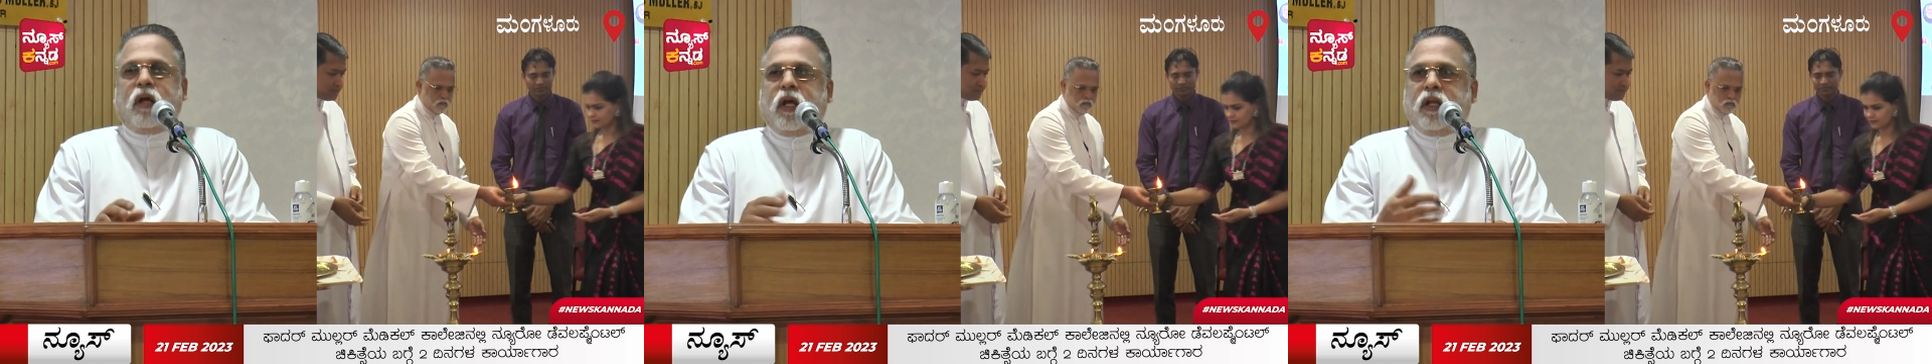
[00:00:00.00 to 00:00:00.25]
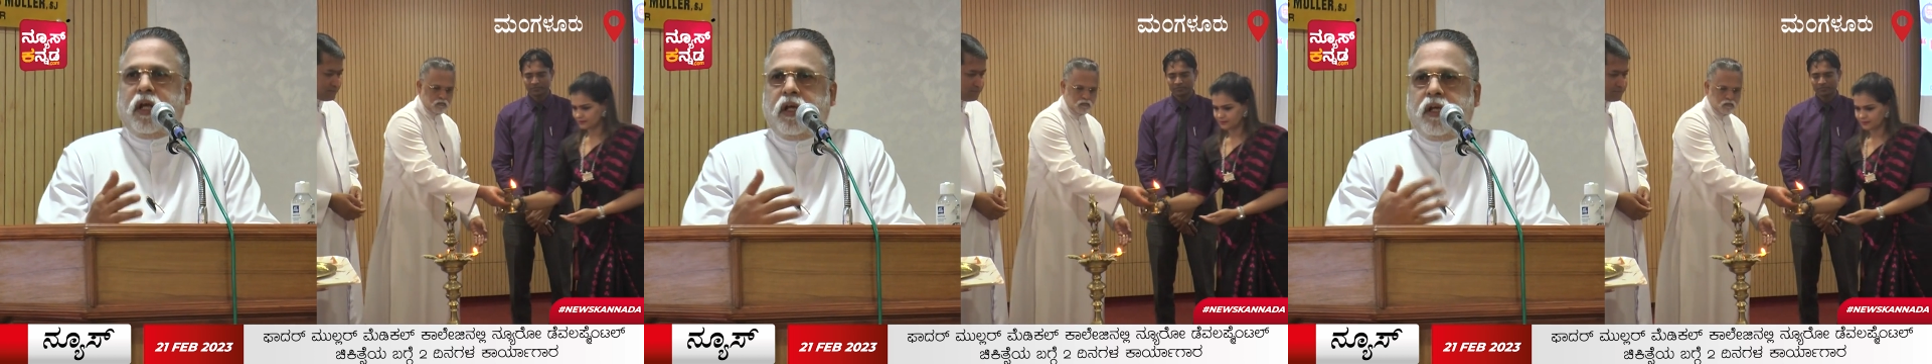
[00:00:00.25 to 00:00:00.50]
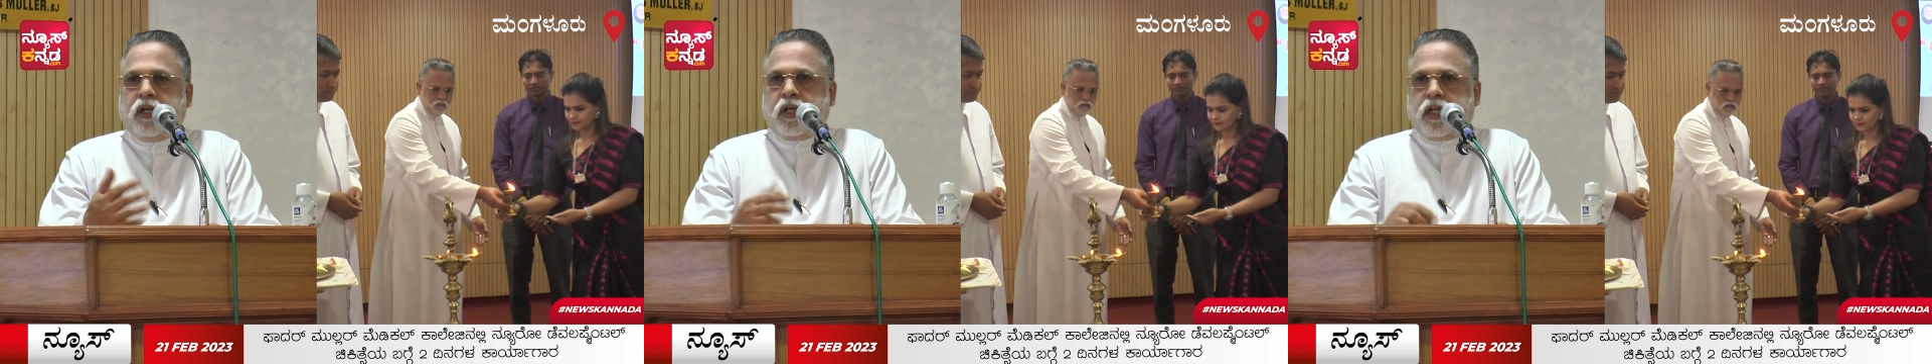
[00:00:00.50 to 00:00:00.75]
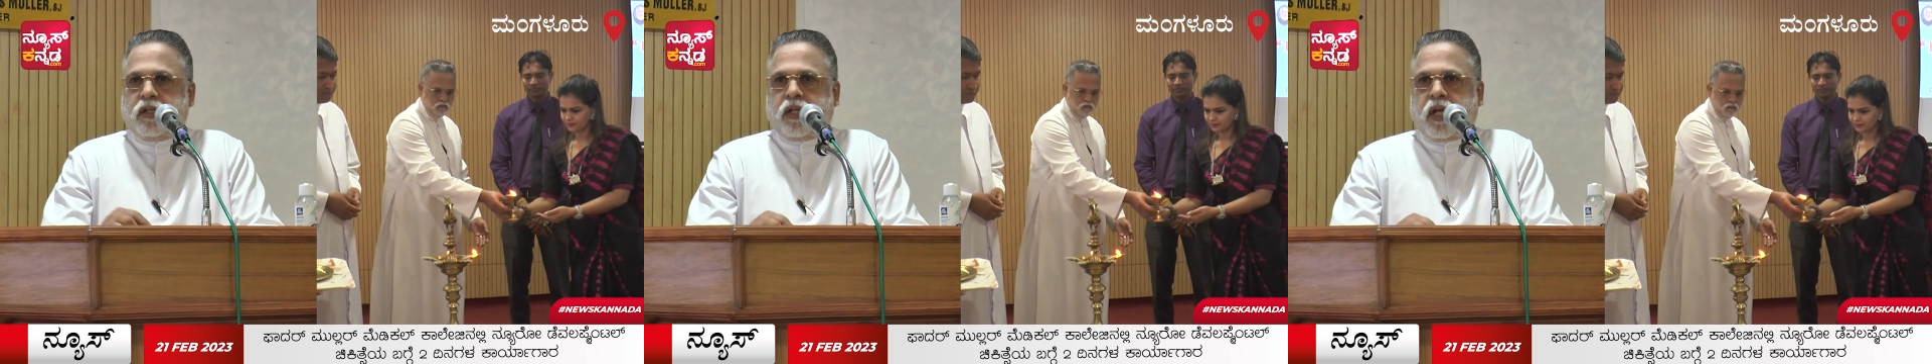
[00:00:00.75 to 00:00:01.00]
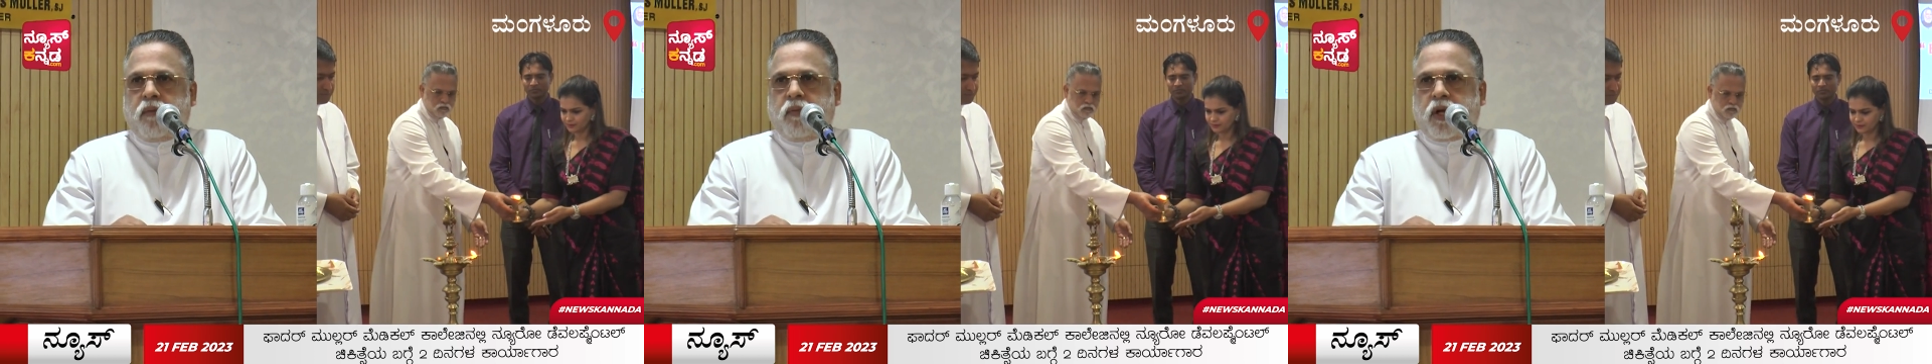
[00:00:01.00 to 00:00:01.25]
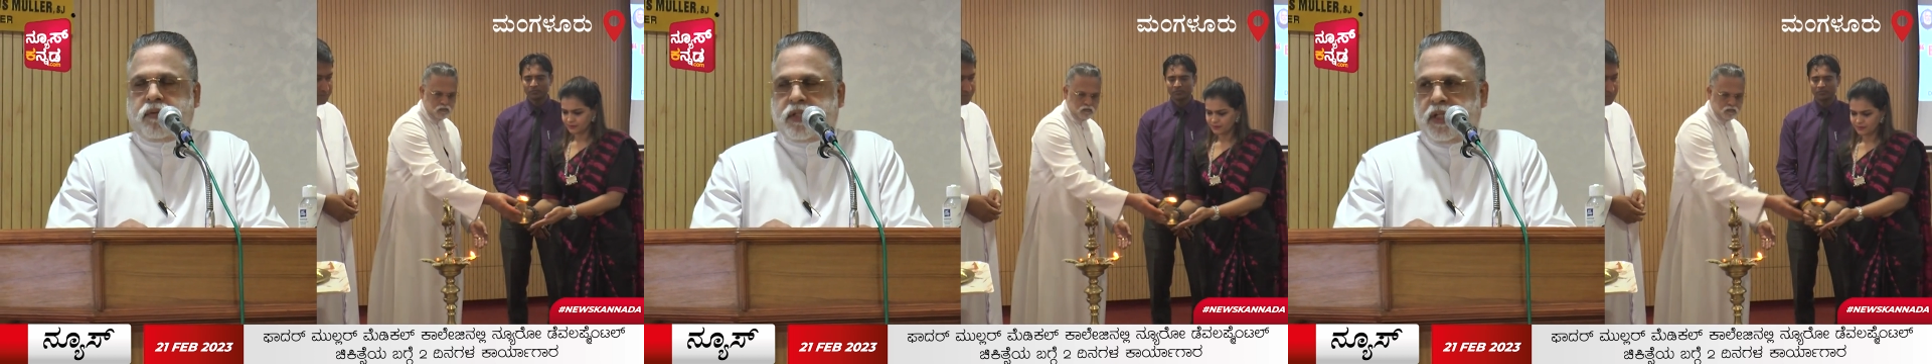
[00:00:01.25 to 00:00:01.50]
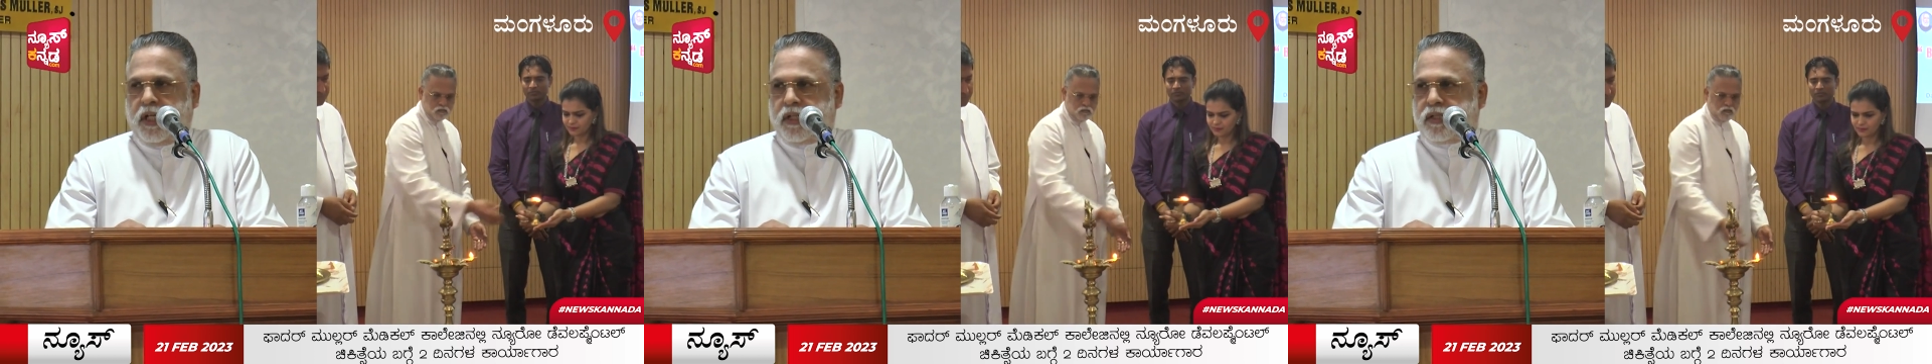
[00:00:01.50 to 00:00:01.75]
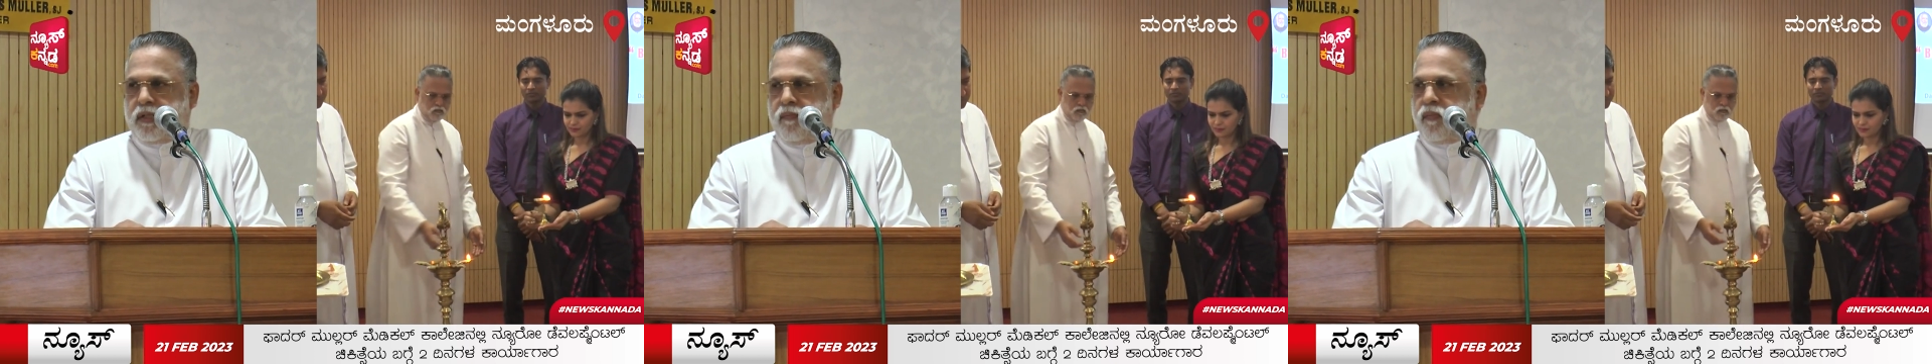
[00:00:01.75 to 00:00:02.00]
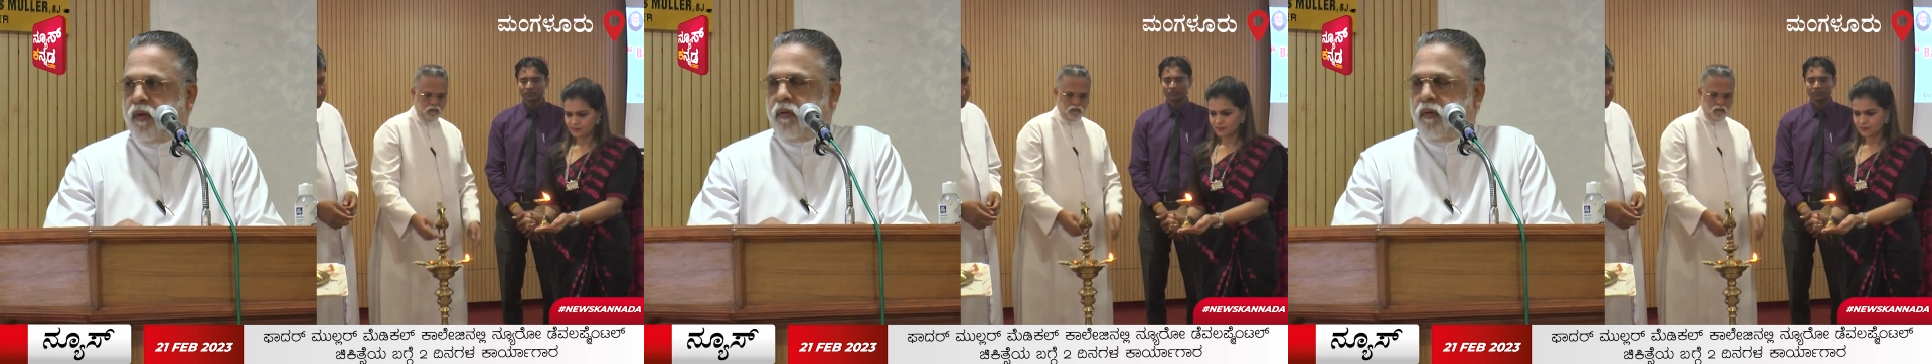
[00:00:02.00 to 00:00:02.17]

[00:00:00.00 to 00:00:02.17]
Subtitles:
they increase the number of seats,